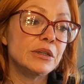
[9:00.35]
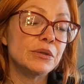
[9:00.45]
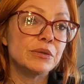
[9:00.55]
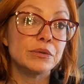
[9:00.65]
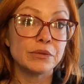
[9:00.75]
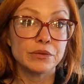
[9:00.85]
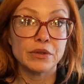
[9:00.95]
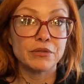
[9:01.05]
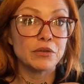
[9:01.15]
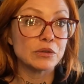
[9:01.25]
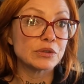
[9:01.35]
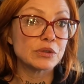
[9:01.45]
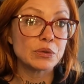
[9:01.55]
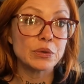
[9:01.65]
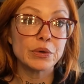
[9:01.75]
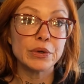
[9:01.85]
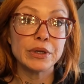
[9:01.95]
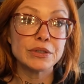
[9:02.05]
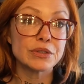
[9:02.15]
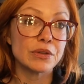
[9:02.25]
you the full
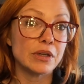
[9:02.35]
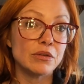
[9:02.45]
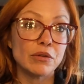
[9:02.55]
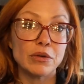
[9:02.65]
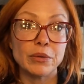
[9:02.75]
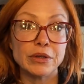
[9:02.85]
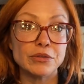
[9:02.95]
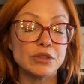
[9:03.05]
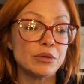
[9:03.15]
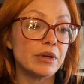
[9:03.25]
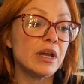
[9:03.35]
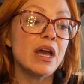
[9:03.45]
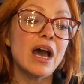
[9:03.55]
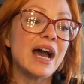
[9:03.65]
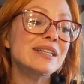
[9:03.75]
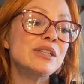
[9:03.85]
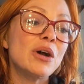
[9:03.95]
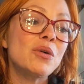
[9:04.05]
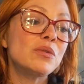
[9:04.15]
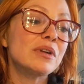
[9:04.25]
story so that you don't know what you're doing. I
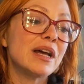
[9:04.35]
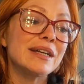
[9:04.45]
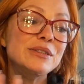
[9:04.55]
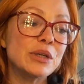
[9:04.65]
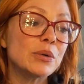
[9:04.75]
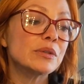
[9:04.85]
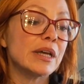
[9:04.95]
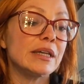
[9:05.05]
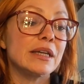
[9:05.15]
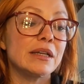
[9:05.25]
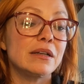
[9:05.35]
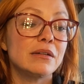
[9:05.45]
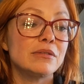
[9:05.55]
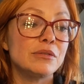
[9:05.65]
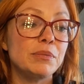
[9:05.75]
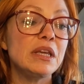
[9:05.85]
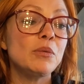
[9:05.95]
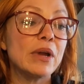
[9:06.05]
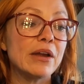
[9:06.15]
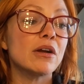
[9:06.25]
don't like it.
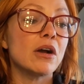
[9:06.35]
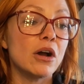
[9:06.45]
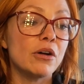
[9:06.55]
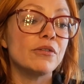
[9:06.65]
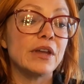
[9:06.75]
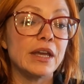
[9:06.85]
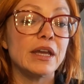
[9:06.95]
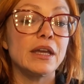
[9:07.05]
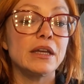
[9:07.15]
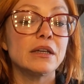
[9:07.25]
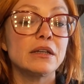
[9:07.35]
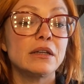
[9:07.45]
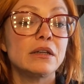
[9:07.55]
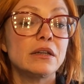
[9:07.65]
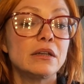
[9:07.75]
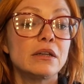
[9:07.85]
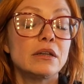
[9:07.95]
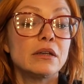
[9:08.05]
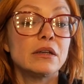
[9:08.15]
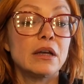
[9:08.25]
Beware of it
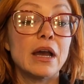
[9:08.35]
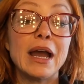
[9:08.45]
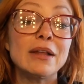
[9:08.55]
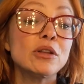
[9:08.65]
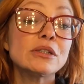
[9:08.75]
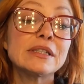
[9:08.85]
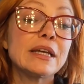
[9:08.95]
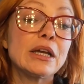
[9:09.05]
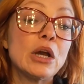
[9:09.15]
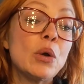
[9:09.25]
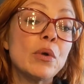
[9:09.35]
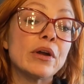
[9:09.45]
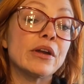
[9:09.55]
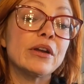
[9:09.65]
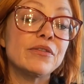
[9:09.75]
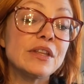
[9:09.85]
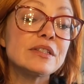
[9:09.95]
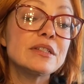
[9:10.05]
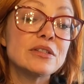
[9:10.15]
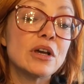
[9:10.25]
looks like a coworker. If
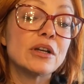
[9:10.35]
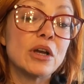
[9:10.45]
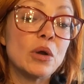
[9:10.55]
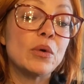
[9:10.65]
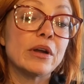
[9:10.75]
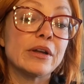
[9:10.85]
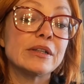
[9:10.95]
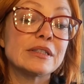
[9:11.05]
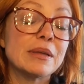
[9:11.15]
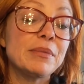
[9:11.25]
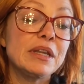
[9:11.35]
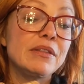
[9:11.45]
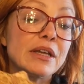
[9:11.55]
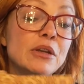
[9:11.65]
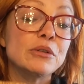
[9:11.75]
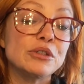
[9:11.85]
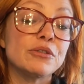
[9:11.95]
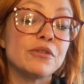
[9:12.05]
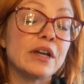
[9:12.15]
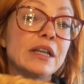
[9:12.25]
this is not a coworker, it's somebody that knows
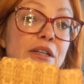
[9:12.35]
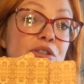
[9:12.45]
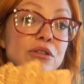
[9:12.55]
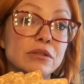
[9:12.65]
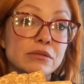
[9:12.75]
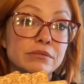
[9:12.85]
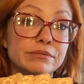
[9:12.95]
your financial,